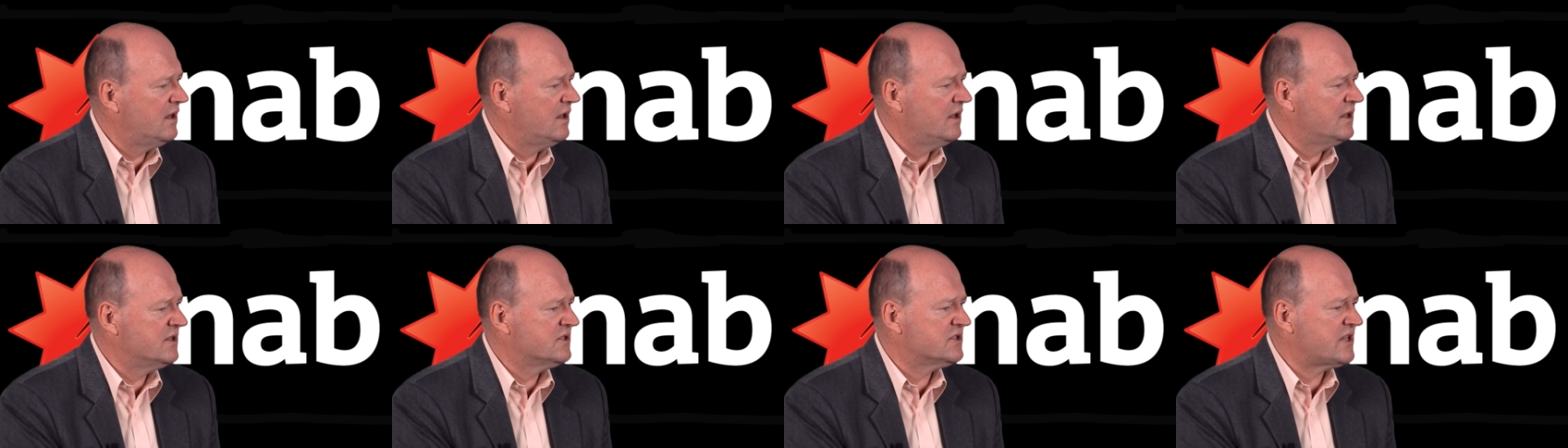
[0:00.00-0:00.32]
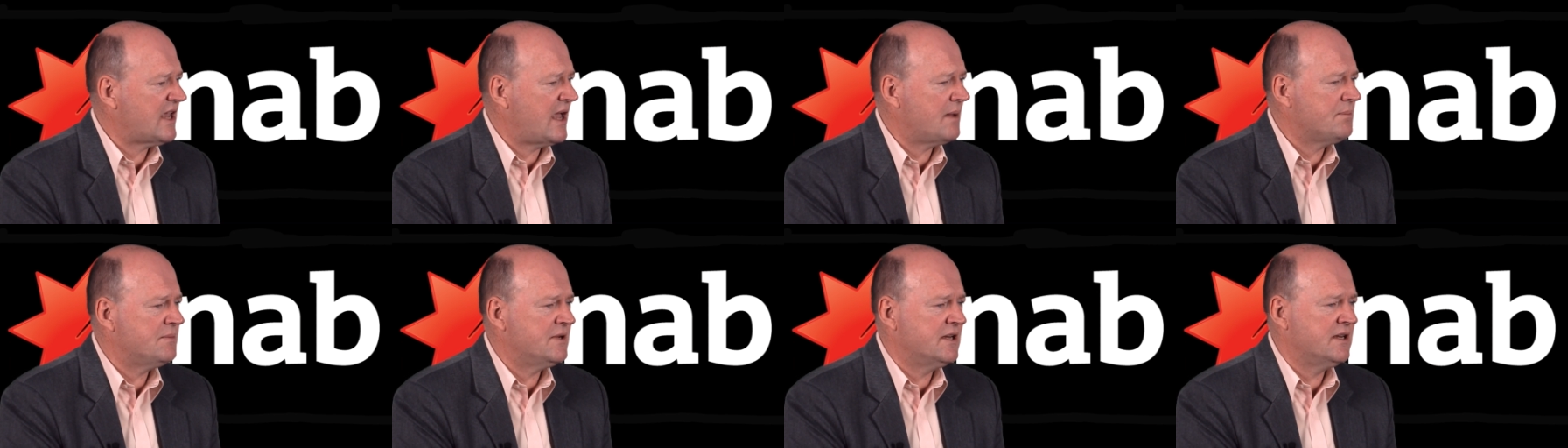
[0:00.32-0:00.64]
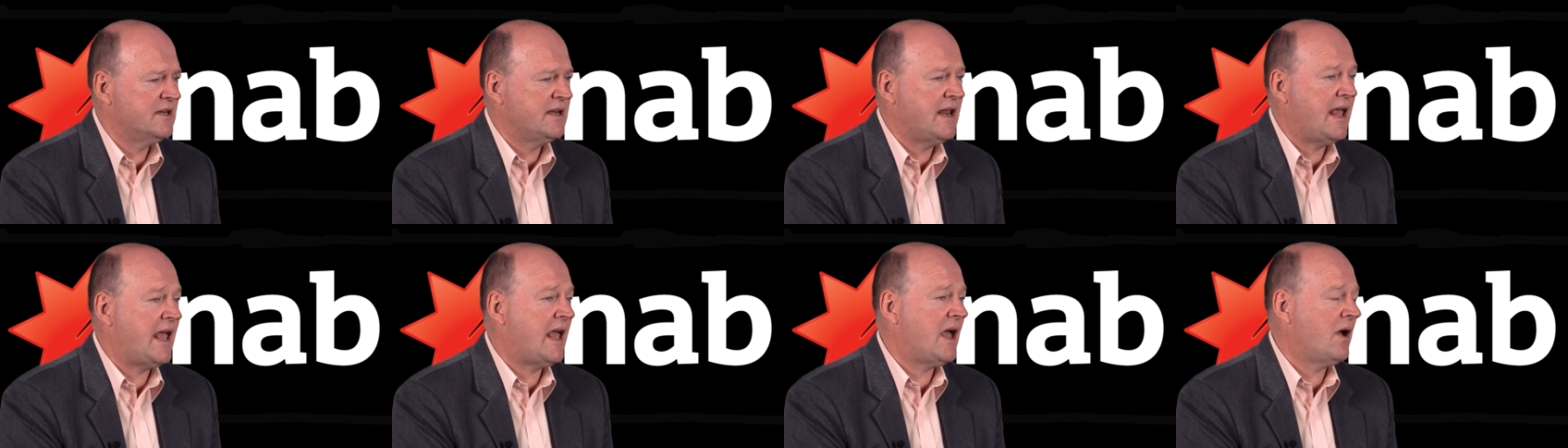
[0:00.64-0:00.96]
It's
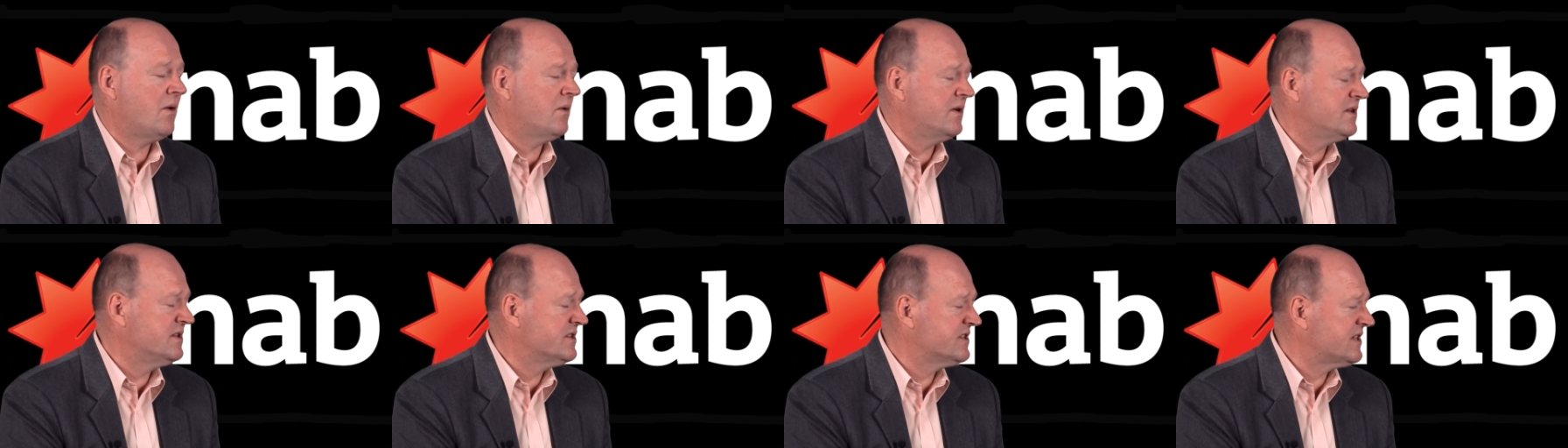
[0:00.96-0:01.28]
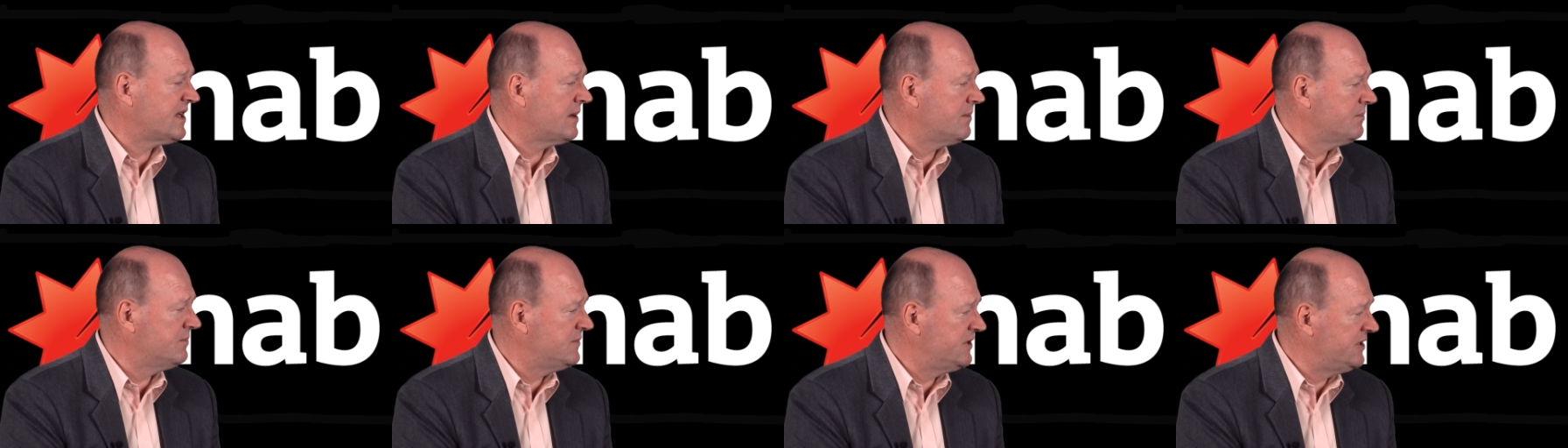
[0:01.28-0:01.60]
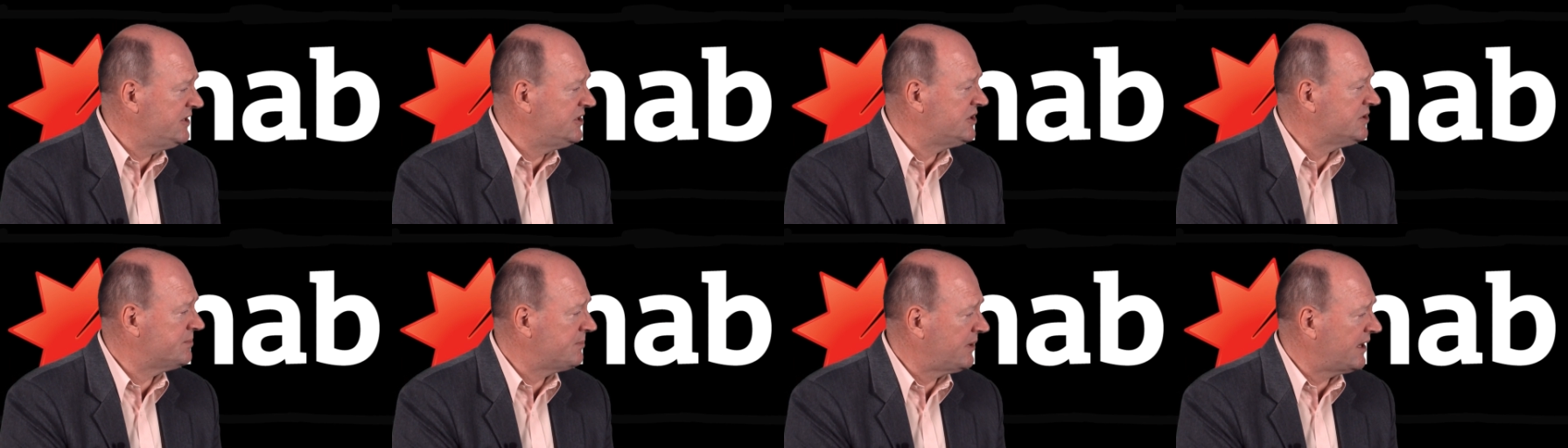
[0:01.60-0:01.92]
happening now in some
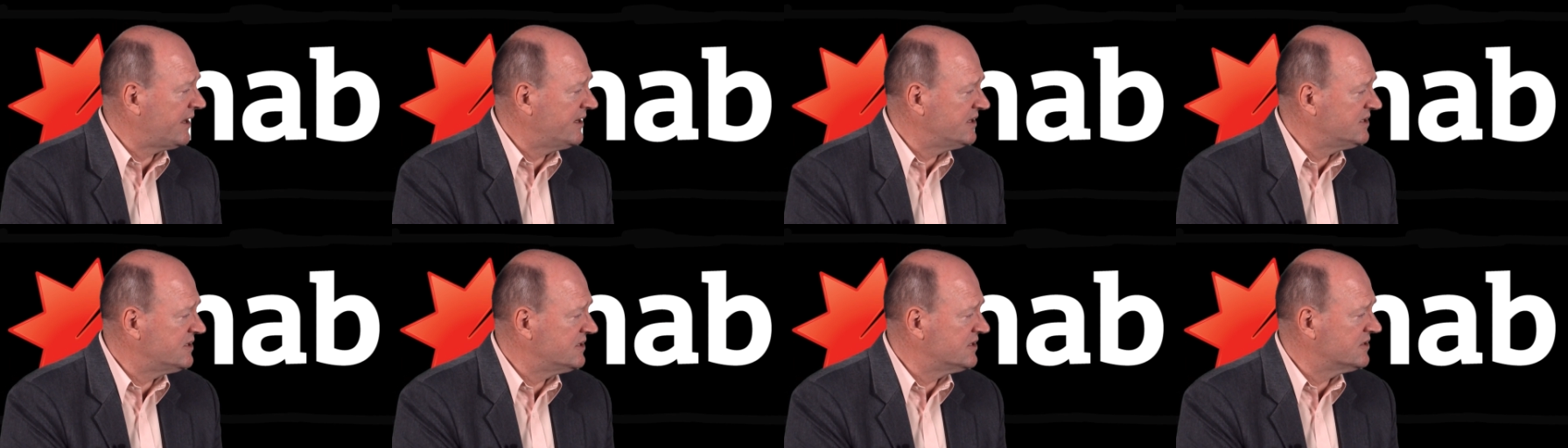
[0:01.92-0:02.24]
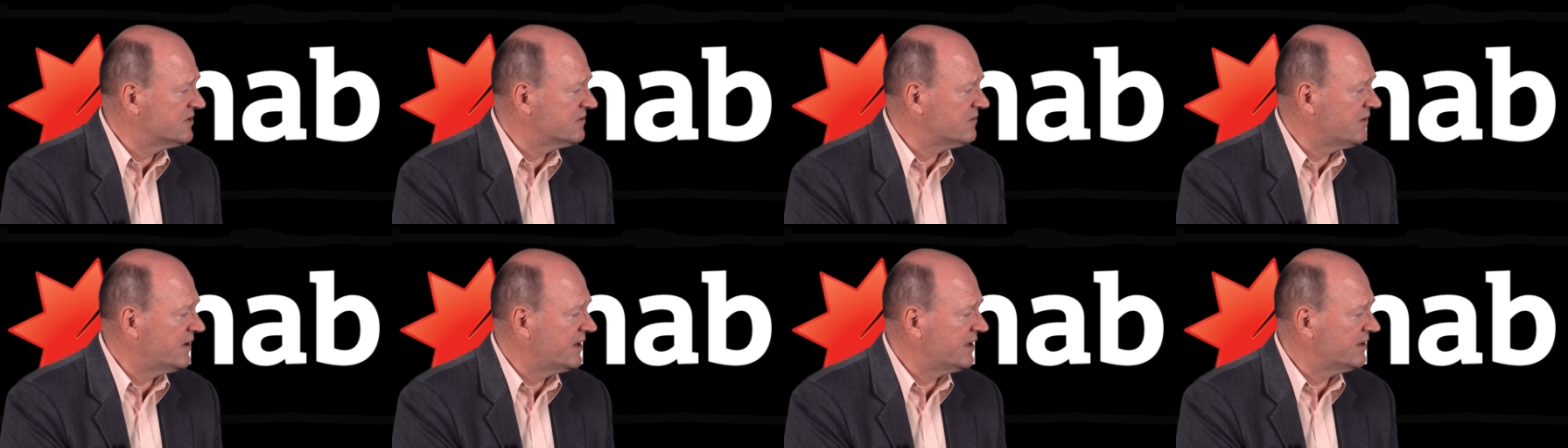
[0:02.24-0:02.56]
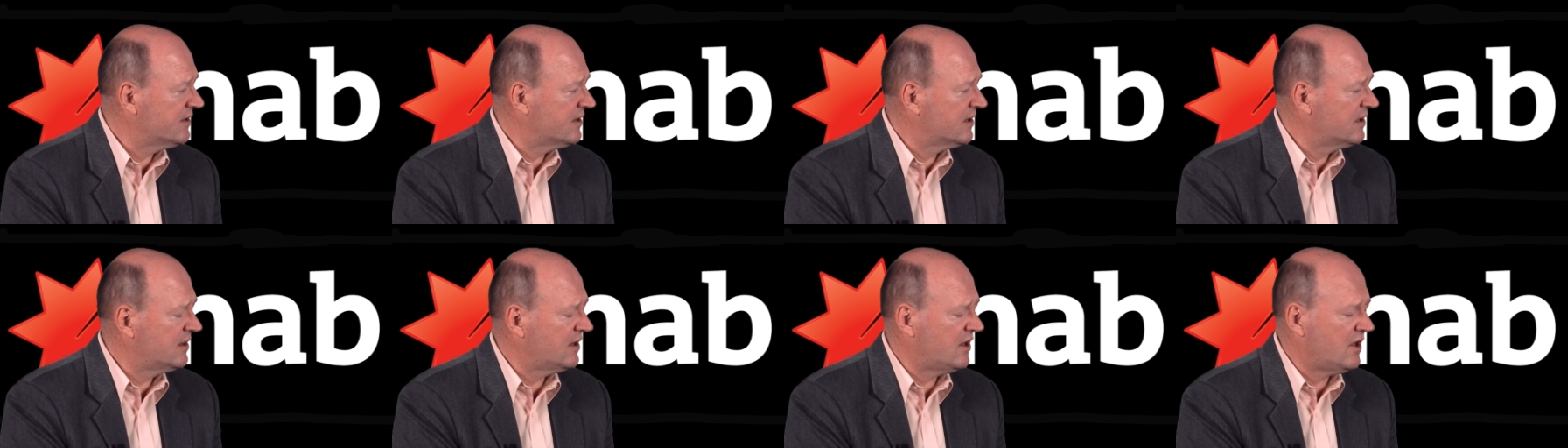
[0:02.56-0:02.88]
niche places
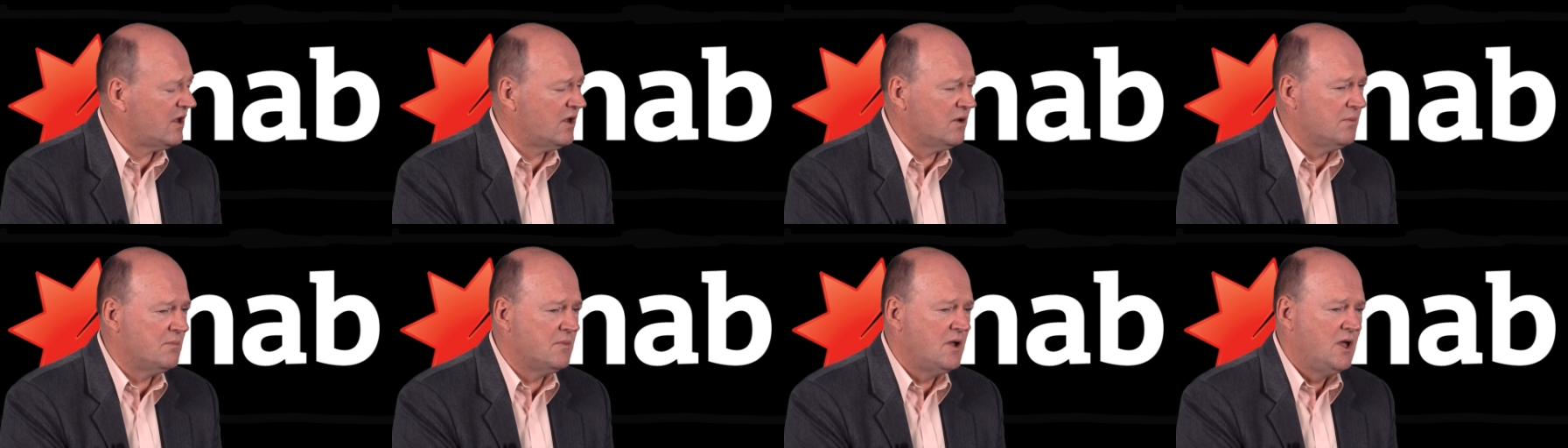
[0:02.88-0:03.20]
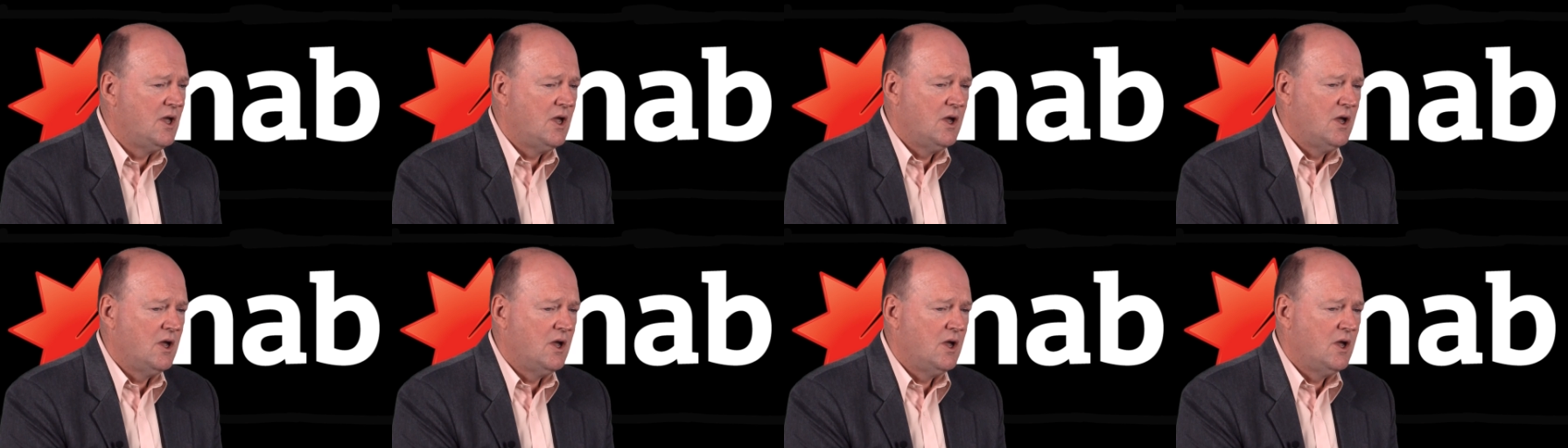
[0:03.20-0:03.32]
around the globe.